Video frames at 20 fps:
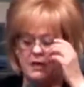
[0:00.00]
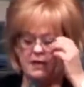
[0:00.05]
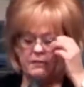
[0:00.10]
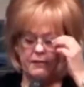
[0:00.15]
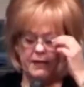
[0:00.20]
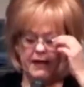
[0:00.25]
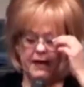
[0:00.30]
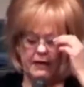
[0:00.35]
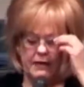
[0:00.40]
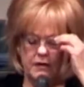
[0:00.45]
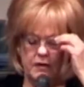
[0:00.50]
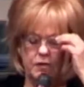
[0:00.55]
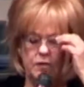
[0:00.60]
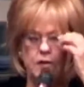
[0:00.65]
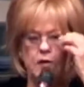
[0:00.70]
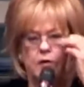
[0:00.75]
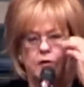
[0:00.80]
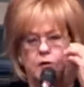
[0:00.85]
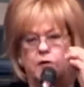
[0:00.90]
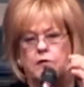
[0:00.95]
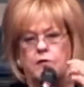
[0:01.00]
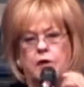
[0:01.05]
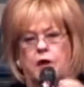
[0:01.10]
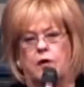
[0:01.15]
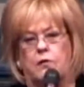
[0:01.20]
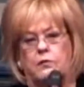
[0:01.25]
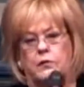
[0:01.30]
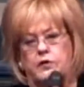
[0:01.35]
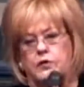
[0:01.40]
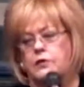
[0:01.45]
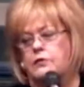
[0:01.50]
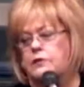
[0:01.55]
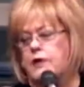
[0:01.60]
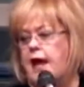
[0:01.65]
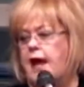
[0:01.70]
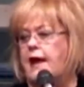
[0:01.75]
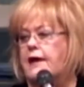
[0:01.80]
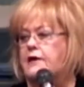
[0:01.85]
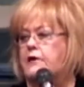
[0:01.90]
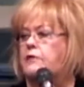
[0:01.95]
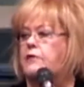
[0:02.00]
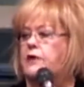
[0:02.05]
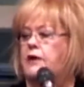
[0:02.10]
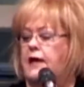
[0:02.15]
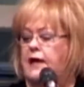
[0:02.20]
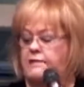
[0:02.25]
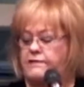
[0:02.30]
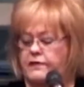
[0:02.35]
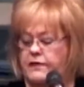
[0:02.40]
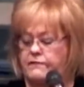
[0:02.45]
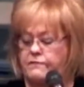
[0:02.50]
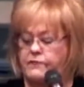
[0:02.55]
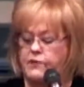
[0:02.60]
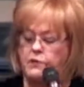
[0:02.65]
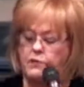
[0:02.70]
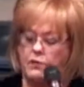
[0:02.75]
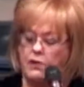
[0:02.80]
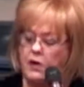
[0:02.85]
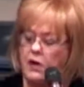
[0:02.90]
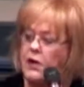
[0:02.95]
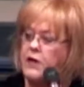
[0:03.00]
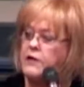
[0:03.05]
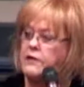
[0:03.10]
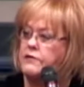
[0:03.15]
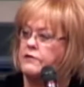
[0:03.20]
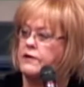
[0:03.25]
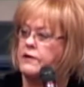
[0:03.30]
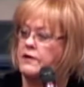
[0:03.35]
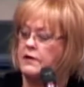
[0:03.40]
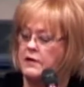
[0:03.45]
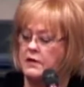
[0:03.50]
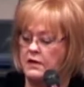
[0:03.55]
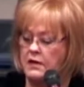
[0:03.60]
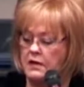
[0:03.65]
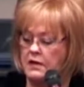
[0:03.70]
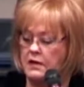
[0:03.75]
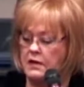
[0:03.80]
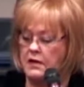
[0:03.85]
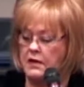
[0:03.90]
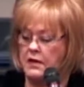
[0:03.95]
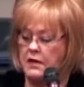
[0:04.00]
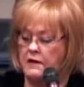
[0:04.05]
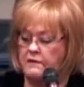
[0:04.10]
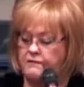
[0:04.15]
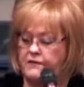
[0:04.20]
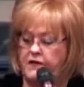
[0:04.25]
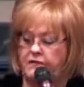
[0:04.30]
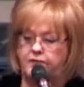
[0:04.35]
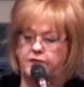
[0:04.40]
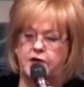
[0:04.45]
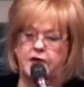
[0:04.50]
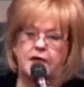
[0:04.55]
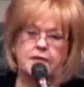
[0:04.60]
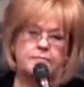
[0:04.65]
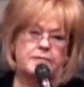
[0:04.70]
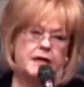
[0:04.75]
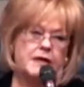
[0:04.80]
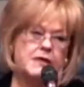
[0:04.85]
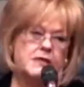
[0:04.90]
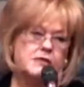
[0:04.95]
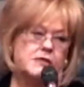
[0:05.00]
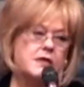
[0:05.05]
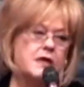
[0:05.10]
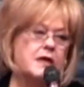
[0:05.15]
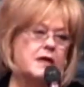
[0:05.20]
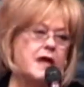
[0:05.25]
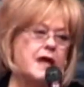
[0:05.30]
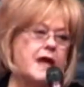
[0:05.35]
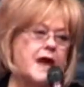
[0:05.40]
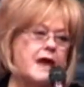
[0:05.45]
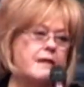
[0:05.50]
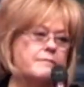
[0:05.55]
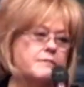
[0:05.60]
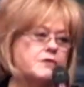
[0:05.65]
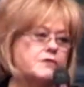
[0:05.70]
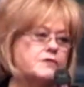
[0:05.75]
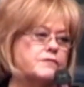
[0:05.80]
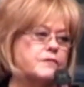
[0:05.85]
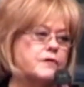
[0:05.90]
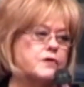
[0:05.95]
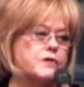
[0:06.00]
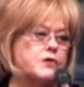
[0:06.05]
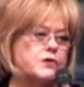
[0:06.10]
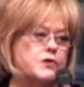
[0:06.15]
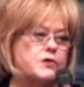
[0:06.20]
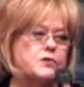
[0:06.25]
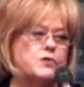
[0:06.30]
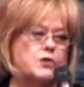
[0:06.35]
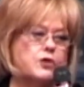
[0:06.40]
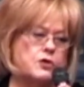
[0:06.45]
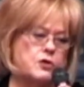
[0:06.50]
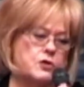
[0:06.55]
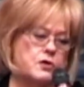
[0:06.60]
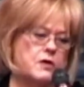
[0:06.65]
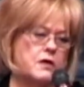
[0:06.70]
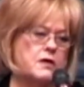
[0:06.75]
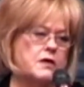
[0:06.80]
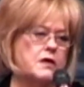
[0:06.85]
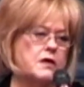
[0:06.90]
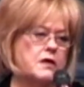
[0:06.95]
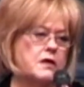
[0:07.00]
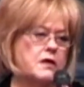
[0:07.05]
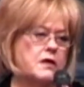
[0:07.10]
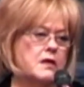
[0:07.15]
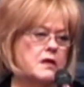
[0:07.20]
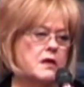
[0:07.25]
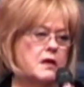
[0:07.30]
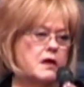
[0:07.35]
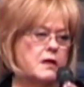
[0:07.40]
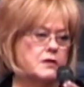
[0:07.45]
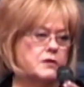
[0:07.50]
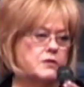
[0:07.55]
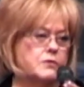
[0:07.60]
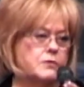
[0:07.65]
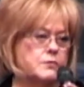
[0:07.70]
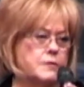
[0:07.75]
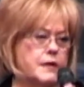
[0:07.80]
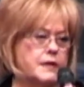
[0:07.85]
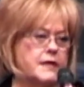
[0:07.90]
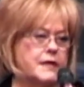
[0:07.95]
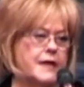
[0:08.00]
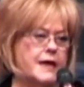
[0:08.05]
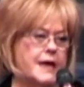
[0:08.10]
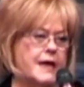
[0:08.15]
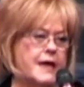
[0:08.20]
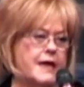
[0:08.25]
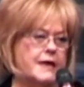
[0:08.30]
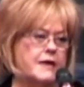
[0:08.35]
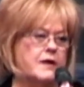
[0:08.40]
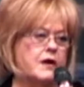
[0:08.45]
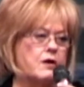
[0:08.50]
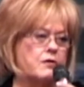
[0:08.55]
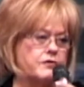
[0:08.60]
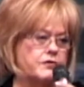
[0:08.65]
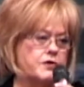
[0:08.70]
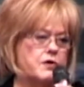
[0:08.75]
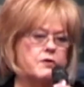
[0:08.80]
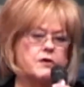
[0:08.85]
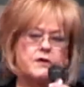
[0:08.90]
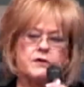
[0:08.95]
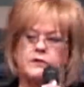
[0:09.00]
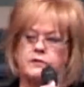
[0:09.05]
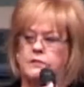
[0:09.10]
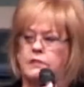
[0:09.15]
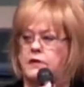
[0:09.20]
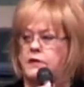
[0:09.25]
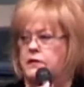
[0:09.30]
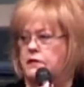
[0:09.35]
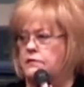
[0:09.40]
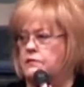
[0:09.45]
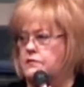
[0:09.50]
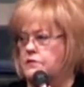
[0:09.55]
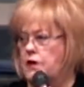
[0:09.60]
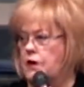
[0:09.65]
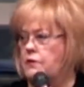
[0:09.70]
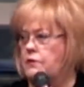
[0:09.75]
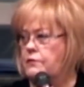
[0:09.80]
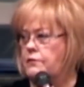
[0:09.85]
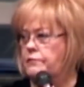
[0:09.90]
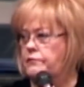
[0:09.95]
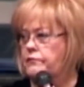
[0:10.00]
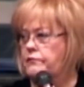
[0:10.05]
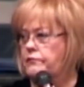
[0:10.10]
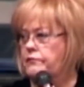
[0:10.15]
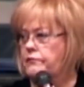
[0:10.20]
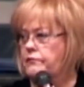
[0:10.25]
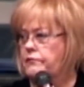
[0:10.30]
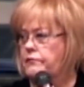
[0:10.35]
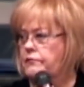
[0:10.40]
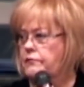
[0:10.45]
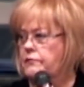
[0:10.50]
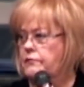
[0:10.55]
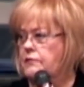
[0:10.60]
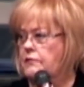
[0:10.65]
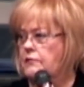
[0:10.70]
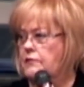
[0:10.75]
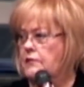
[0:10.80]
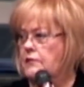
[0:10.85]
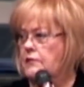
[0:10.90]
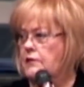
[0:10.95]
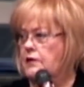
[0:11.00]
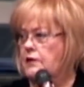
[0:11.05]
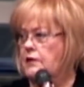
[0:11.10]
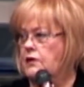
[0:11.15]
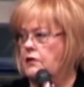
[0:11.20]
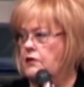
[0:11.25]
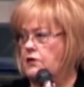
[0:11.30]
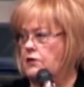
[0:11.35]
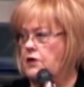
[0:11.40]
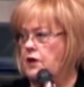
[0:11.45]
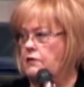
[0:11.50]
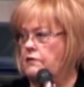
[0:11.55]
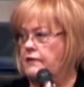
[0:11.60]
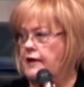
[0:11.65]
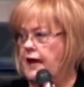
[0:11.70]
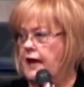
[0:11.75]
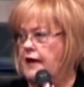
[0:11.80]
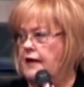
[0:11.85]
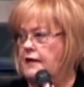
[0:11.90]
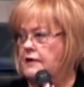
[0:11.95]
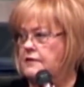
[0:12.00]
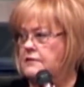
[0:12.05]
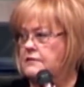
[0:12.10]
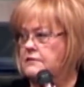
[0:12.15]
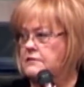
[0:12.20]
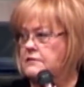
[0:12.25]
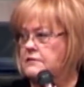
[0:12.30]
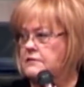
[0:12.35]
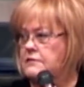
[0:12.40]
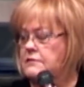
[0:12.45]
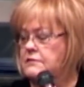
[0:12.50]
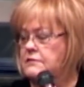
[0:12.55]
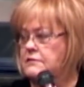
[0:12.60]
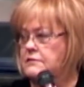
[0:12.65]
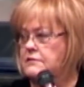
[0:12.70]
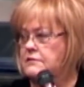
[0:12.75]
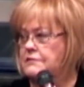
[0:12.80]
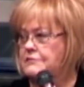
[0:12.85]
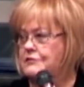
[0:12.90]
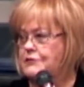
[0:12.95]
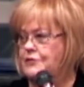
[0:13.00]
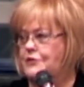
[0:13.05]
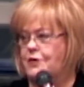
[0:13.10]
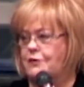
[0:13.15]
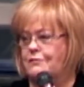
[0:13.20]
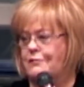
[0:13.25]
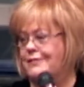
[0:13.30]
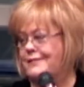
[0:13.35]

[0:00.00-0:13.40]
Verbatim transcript: But I knew, do know when you die and go to heaven, if you were a 100, 15 minutes in the atmosphere, you look 28 or 33 years old. You know that. You don't.